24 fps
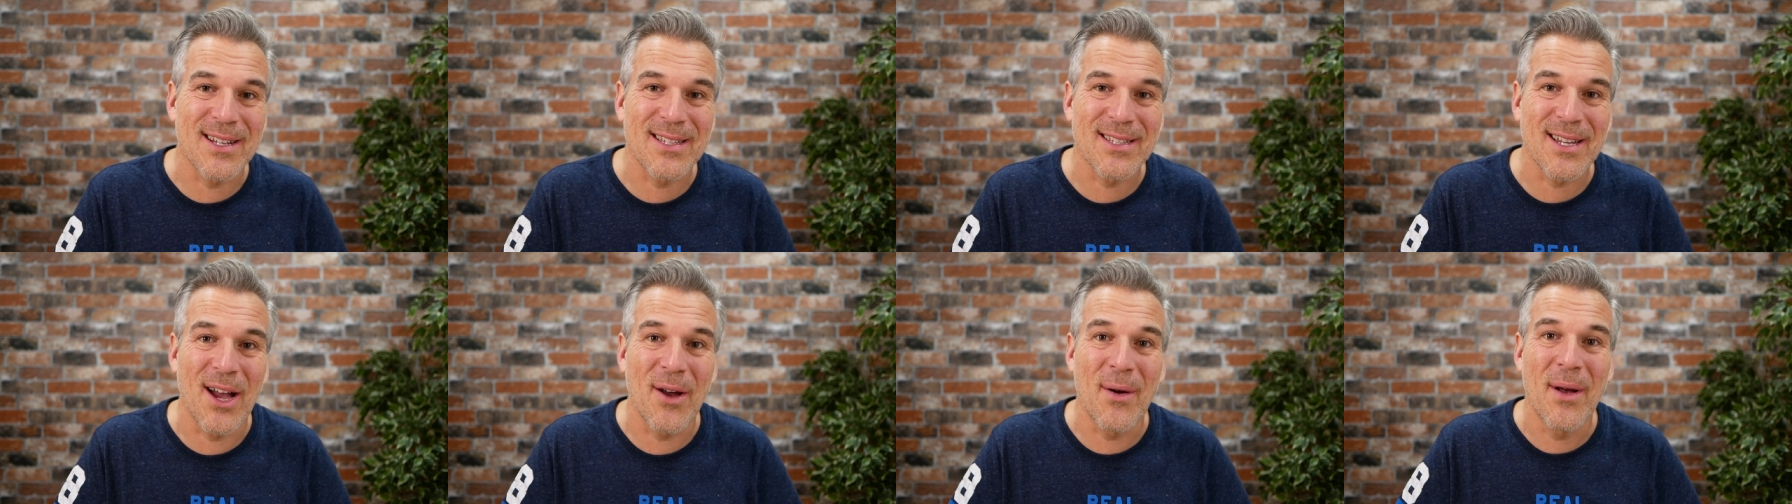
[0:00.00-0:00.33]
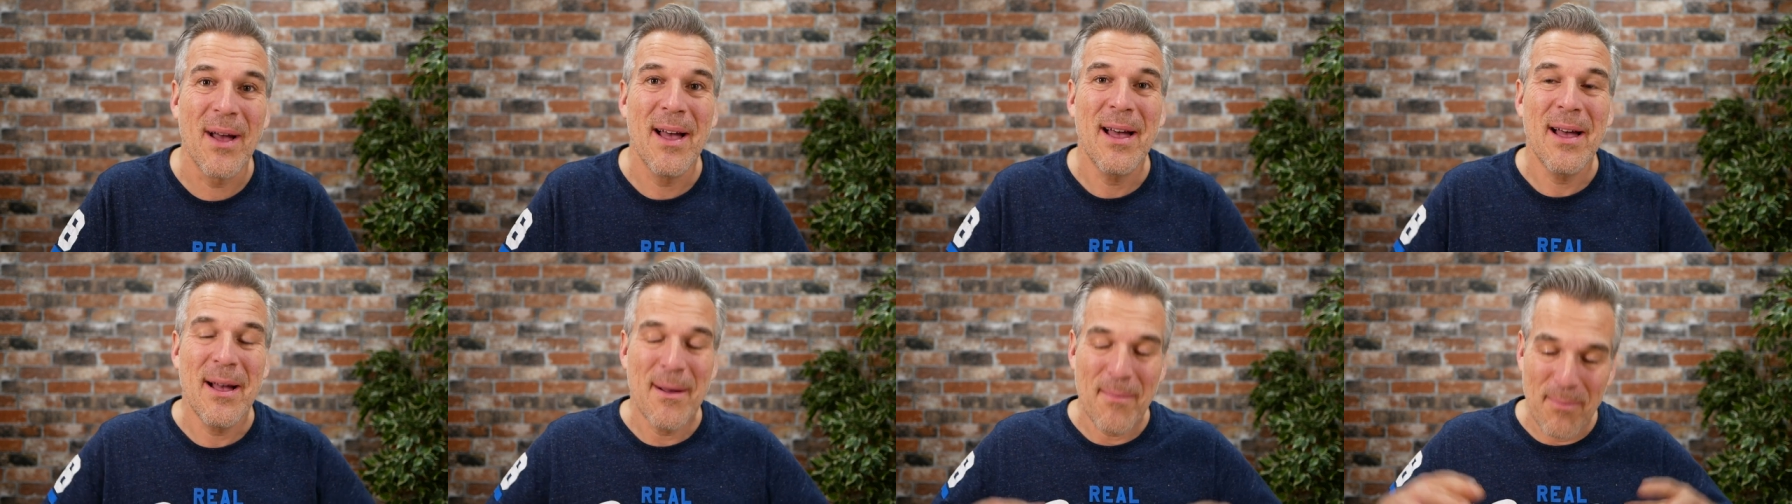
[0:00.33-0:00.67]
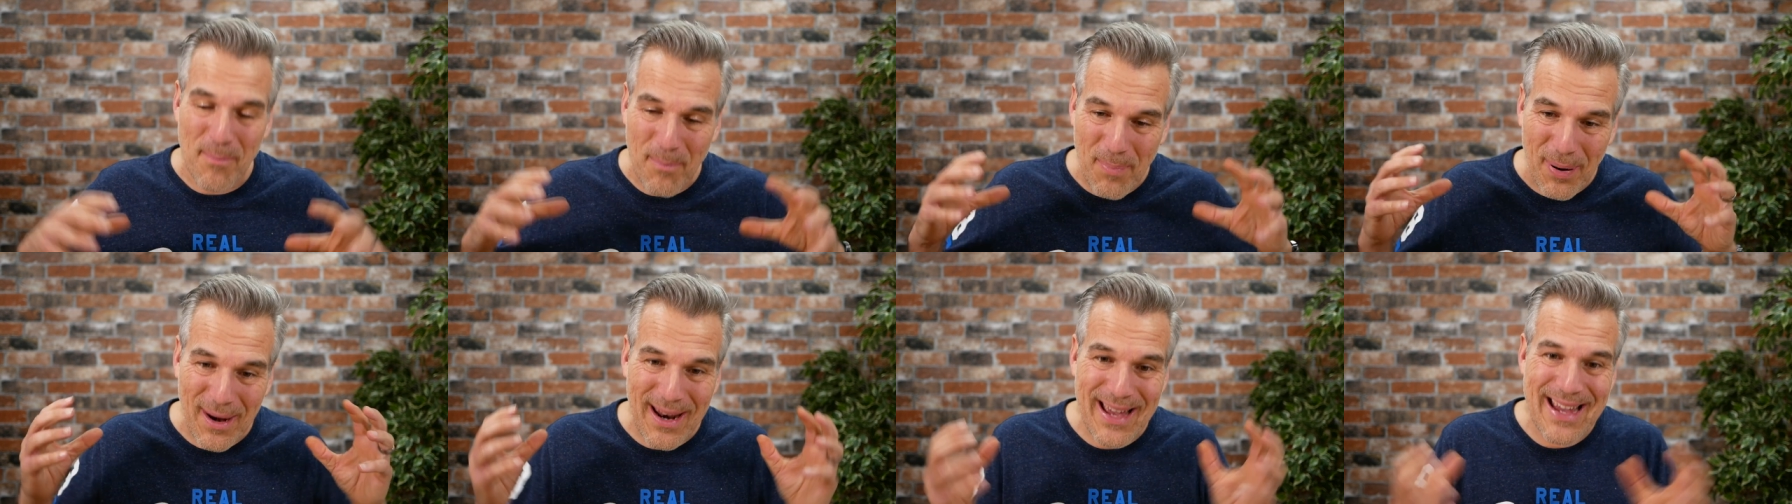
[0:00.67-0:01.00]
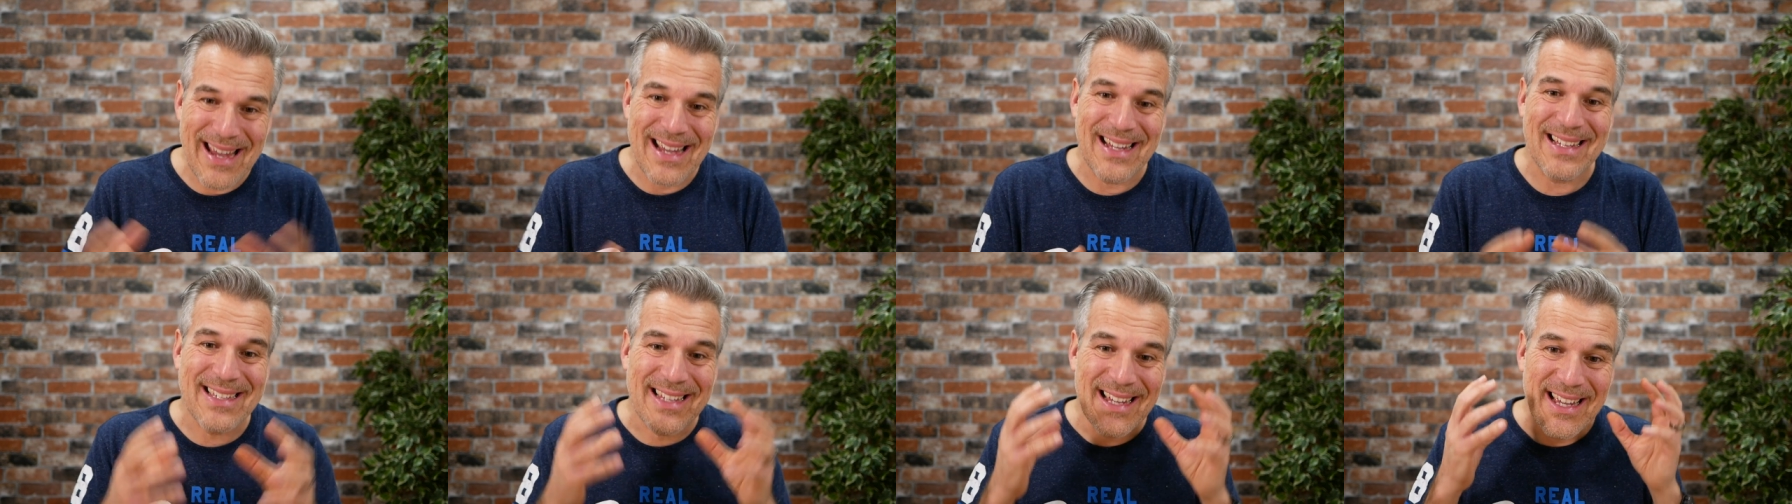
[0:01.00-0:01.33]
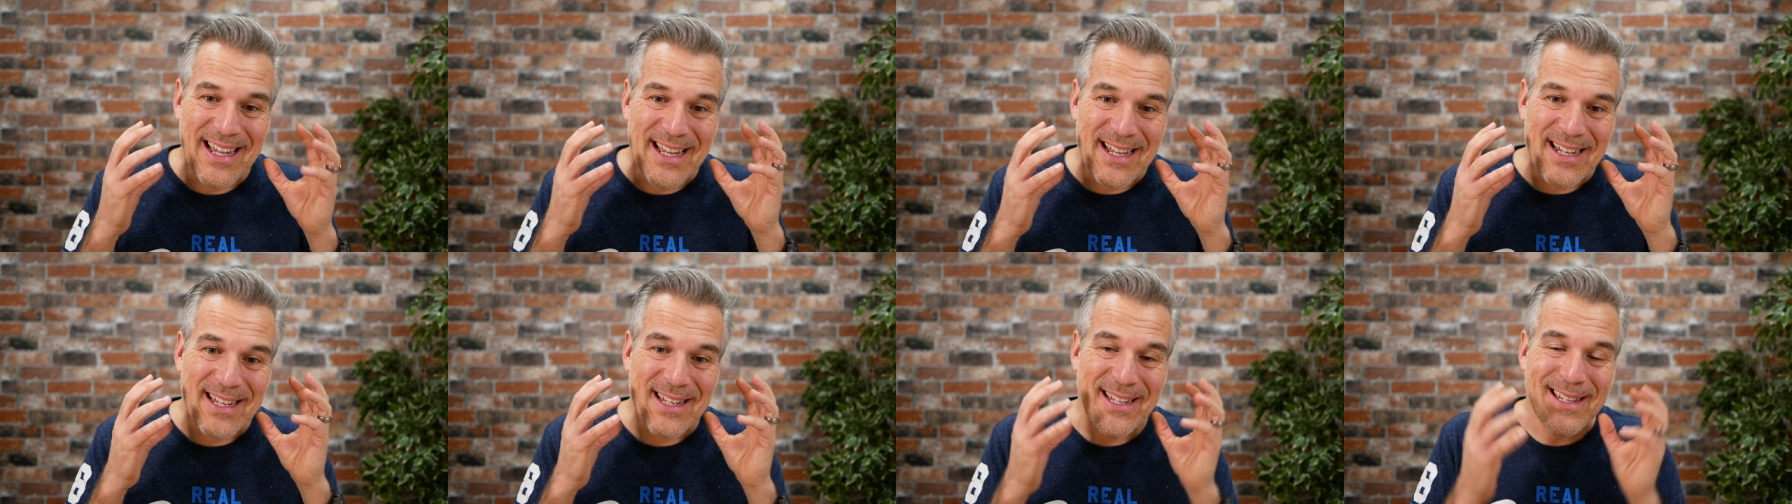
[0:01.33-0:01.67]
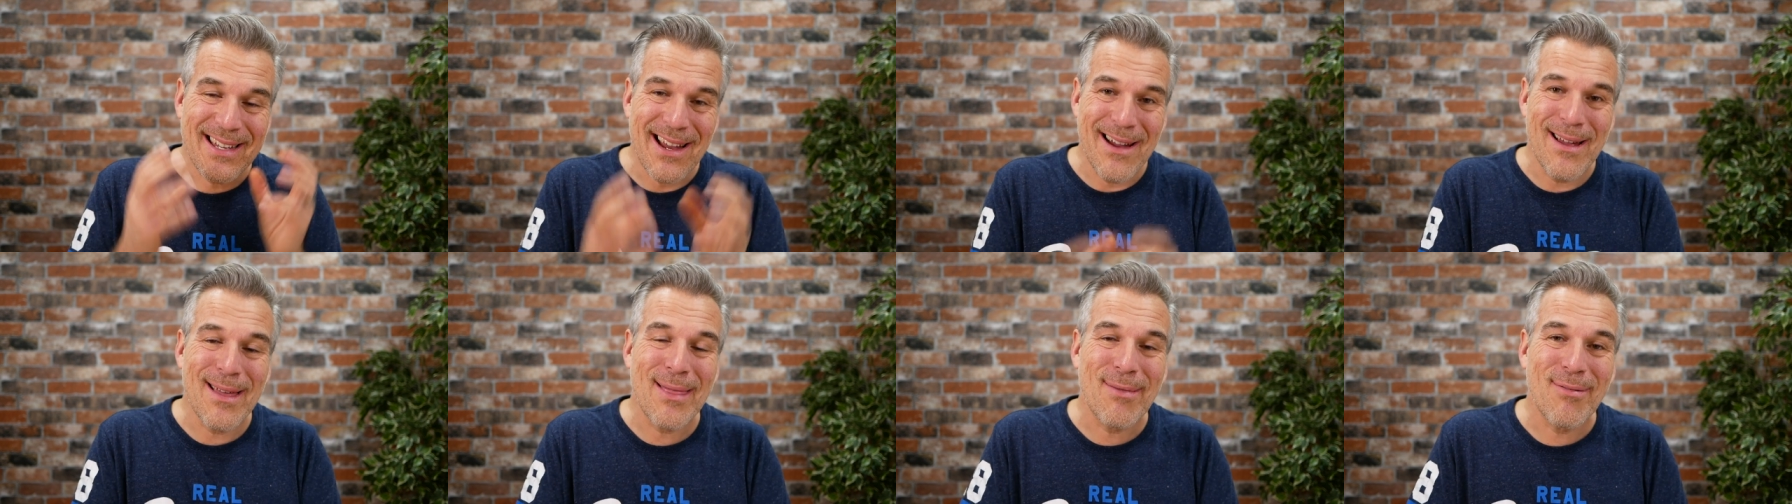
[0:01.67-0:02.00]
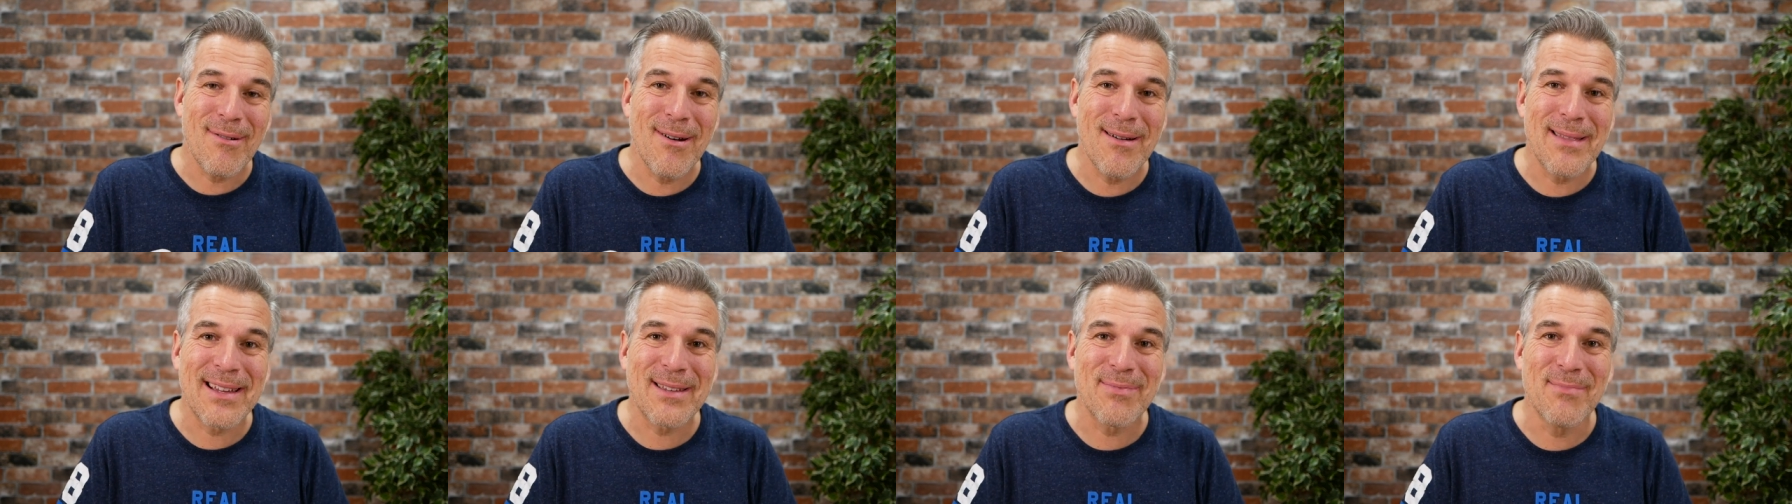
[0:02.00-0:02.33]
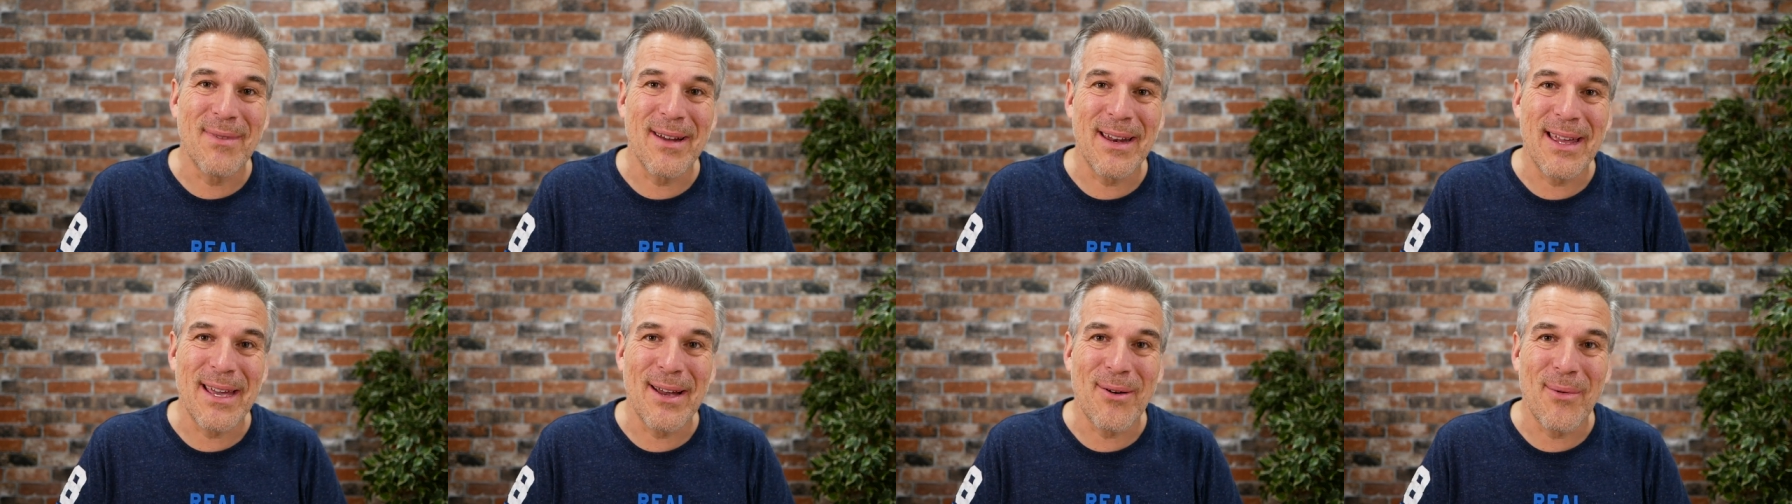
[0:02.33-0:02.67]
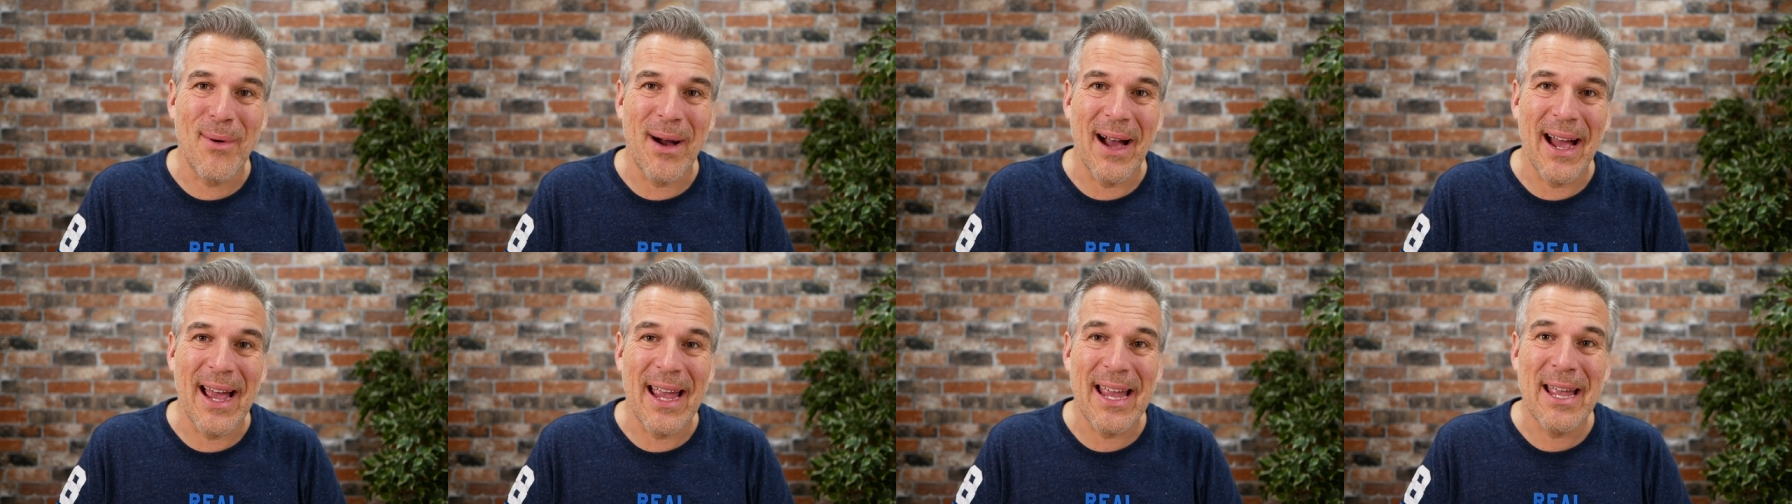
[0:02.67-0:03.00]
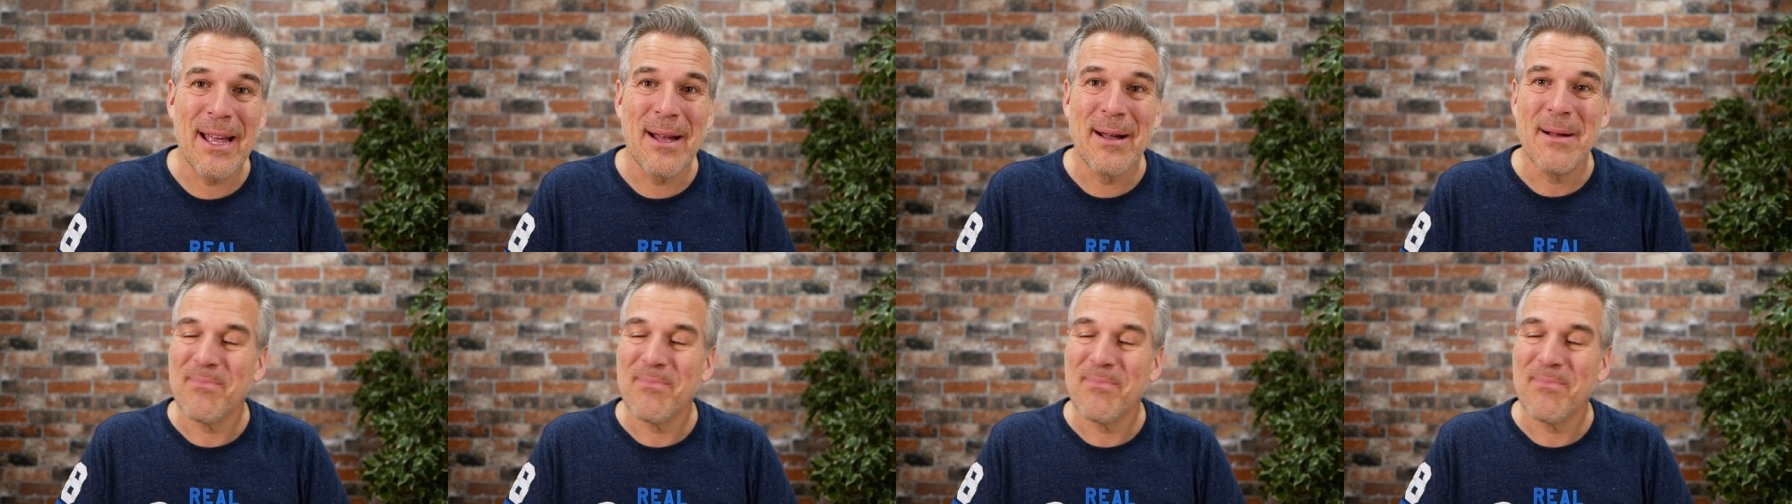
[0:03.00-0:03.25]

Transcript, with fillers: So please don't throw this money away.